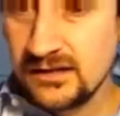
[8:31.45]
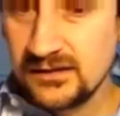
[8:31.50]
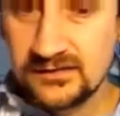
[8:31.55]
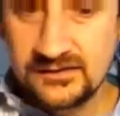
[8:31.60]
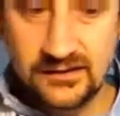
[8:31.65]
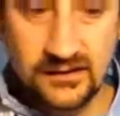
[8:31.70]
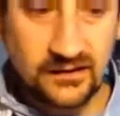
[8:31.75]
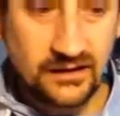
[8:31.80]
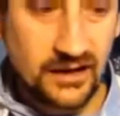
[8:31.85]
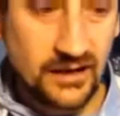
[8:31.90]

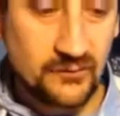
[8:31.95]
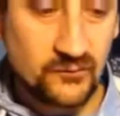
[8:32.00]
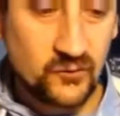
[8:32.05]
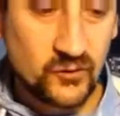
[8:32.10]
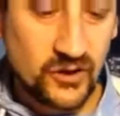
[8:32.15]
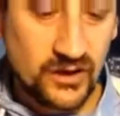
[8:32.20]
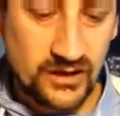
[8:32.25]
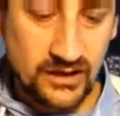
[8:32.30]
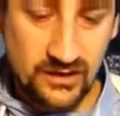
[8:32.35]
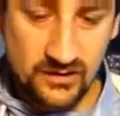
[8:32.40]
So I'm
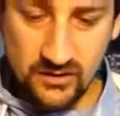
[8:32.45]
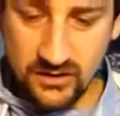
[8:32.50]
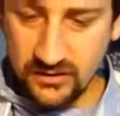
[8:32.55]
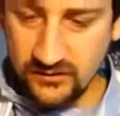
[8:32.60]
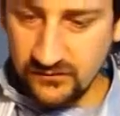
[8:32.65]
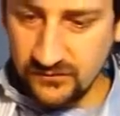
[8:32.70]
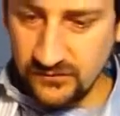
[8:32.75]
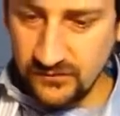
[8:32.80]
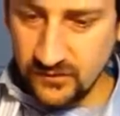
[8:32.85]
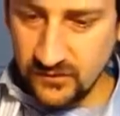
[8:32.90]
really
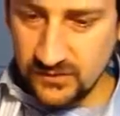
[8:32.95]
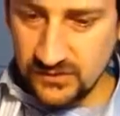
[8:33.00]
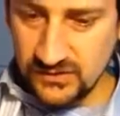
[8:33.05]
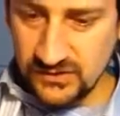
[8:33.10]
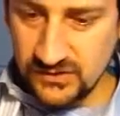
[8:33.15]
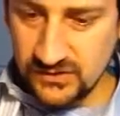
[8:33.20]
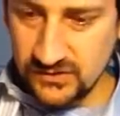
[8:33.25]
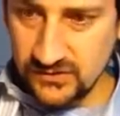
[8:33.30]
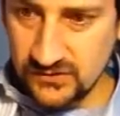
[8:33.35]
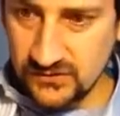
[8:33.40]
looking forward
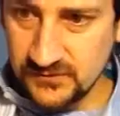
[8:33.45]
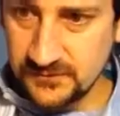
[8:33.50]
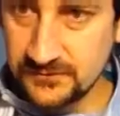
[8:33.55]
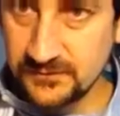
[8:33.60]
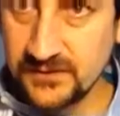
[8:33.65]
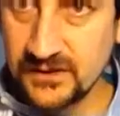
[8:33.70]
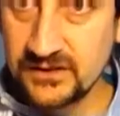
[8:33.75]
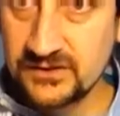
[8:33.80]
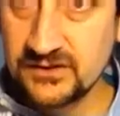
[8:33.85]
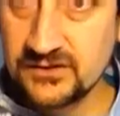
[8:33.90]
to
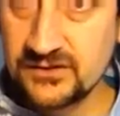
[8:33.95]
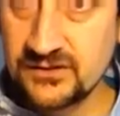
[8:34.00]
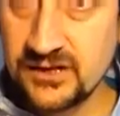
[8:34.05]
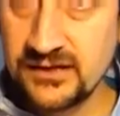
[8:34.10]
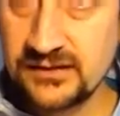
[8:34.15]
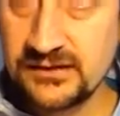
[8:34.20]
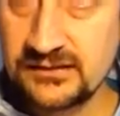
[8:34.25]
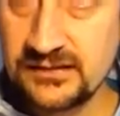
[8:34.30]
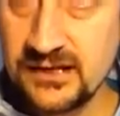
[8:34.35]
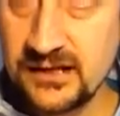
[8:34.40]

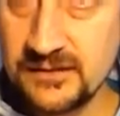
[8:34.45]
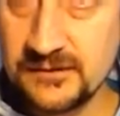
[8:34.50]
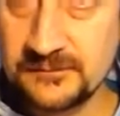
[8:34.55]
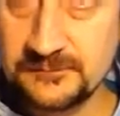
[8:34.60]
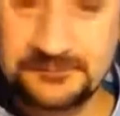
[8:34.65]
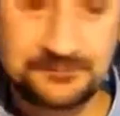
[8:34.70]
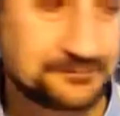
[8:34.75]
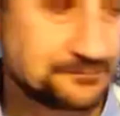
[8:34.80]
trying this out.